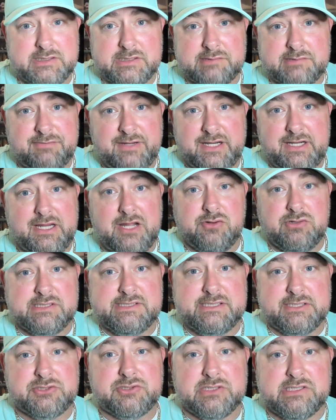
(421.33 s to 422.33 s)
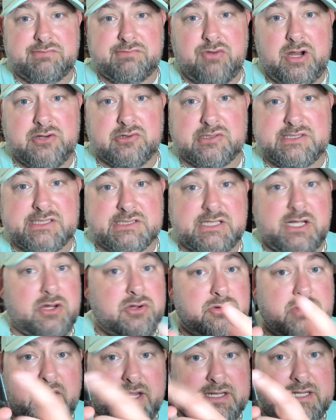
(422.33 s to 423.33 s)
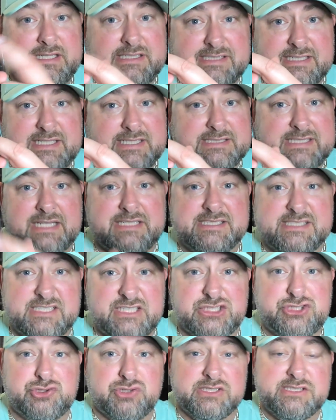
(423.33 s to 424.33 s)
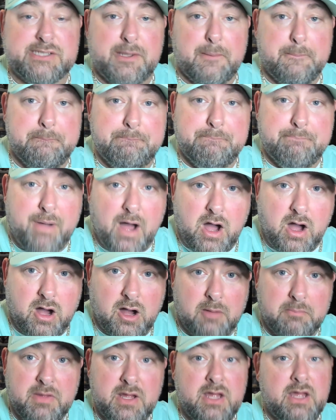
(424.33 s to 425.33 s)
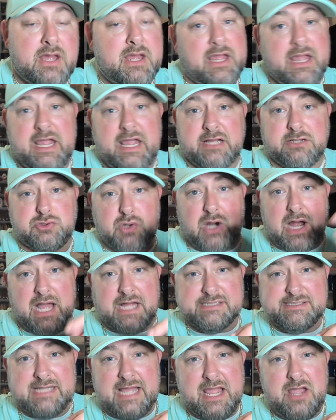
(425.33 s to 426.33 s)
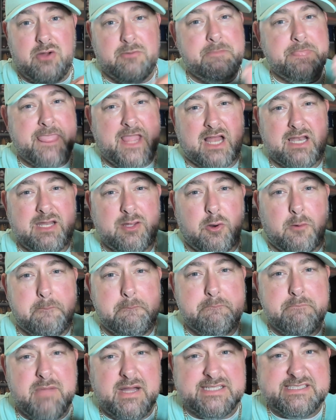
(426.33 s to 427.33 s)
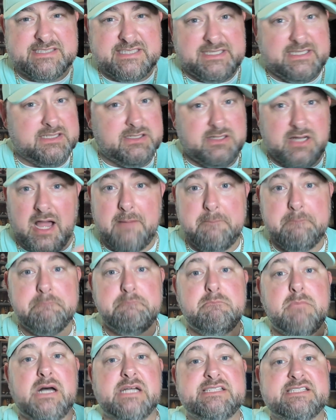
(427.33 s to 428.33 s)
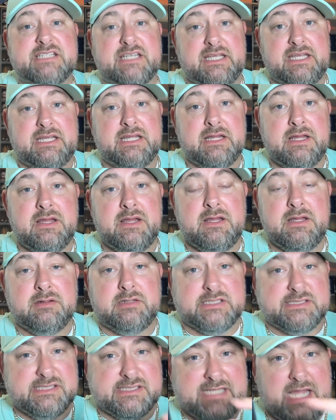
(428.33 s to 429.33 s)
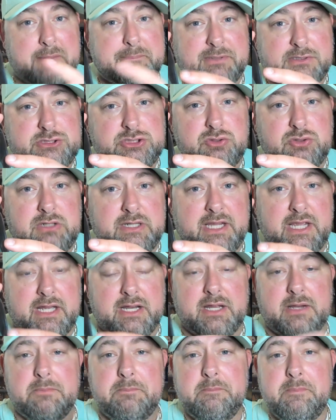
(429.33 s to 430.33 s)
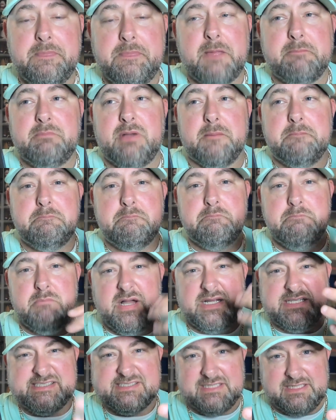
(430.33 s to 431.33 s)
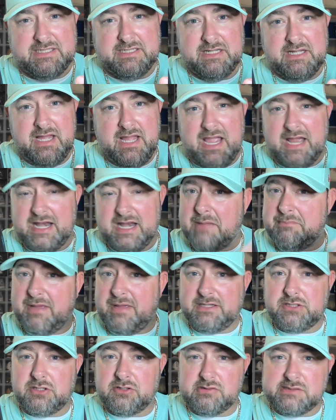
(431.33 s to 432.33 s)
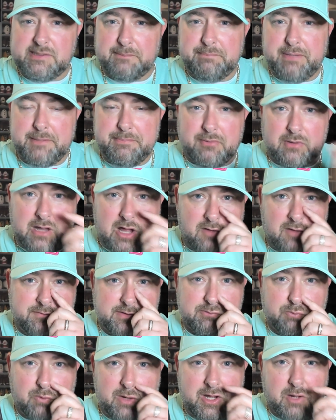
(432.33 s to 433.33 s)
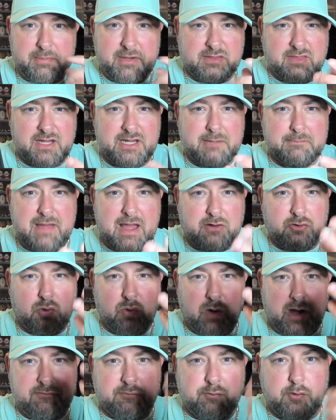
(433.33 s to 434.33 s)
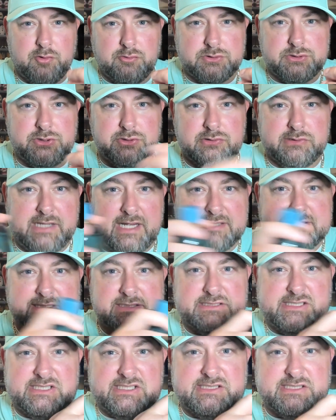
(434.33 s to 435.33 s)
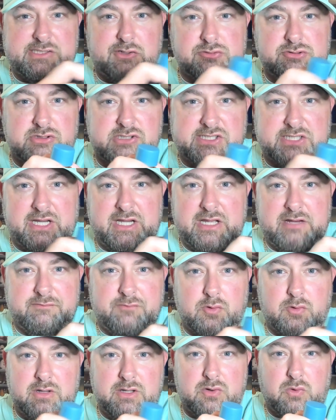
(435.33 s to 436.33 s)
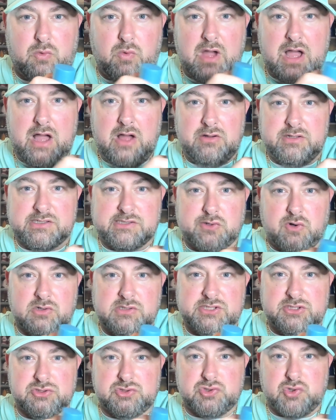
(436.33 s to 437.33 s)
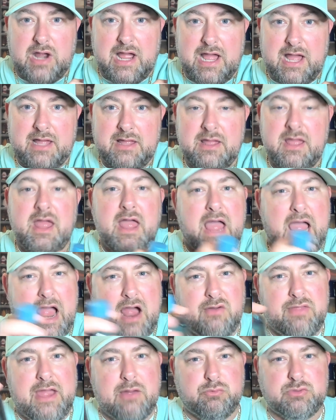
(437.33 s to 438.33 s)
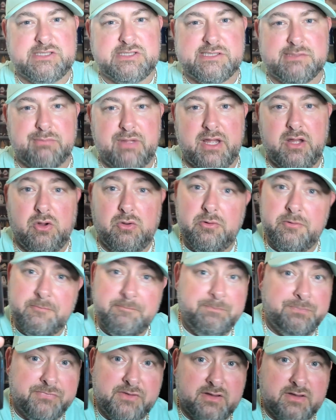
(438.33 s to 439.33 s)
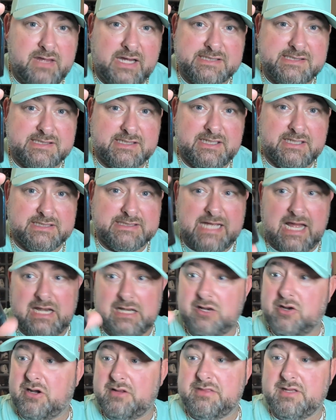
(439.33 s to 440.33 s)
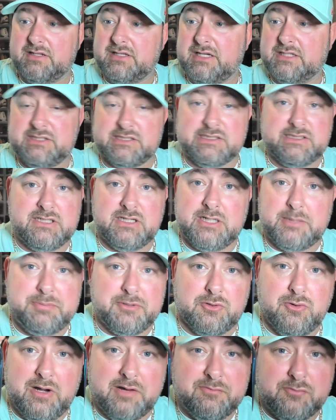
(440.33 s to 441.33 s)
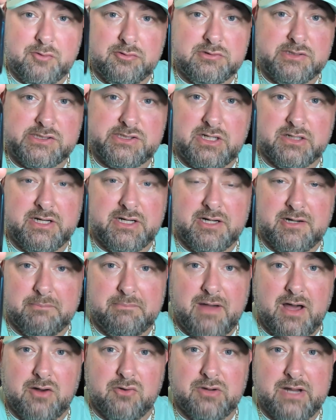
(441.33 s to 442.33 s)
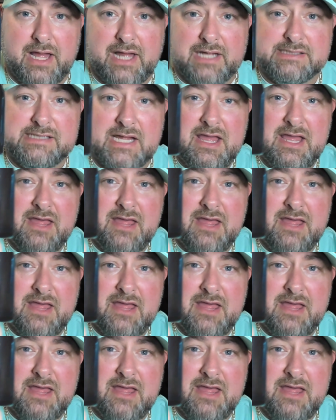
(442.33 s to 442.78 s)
of this video is Citrus Fragrances, though, and this is a citrus bomb. It dries down a little musty, not musky because it's got patchouli in it, but musty. And that may turn some people off as well, but think about grapefruit juice as it sits on your skin for a little while and starts to dry, how that would smell. That's this. I literally think they just cut up a grapefruit and stuck it in a bottle, guys.